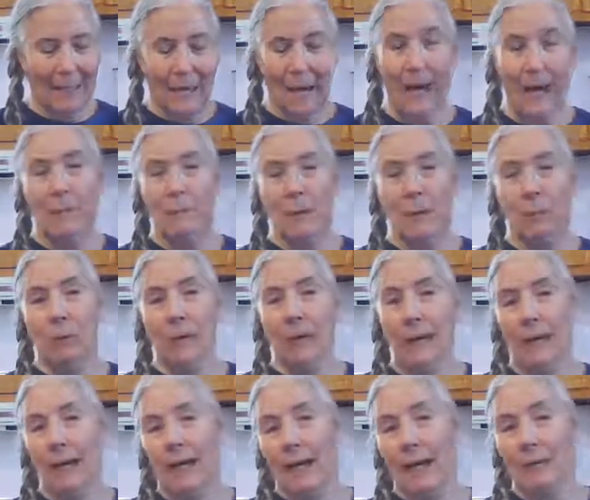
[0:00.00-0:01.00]
on my way to
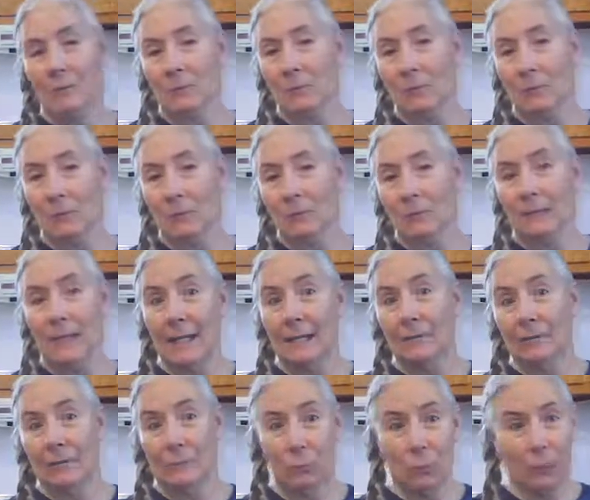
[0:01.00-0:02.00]
the hospital to save
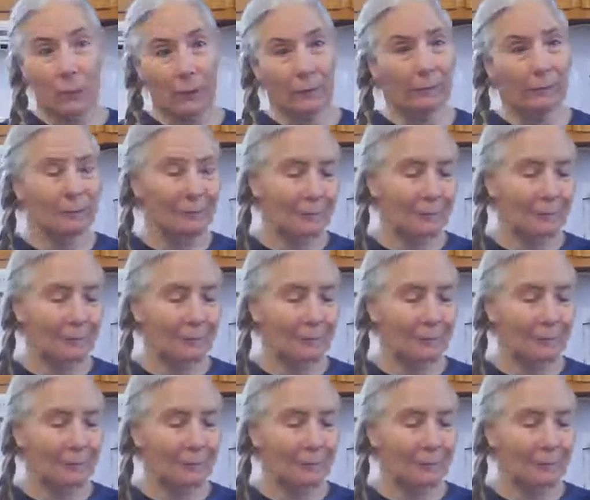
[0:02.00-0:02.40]
someone.